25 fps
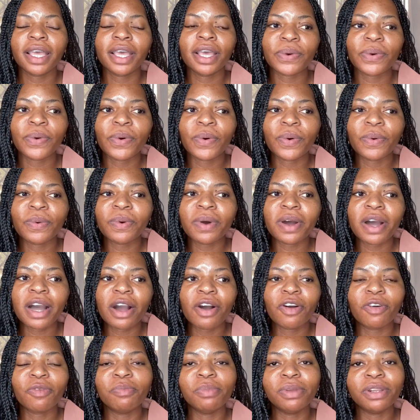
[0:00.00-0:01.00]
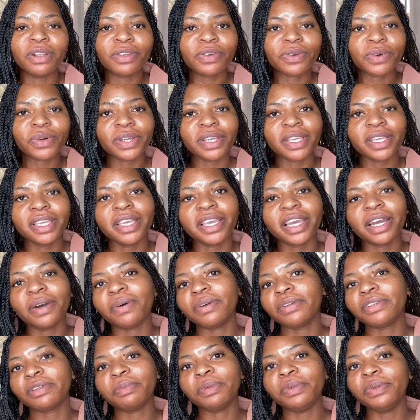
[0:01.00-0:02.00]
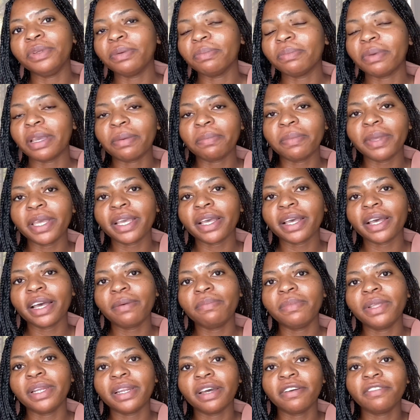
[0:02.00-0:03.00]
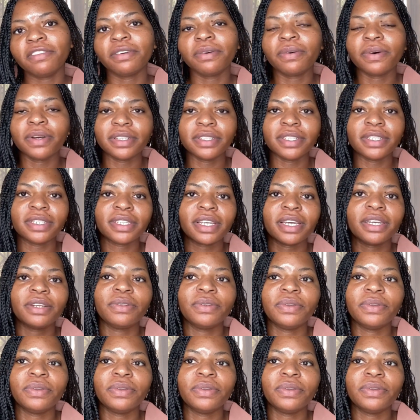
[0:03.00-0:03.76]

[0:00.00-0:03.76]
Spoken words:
So while I'll be talking, I want to be doing my makeup, then afterwards I start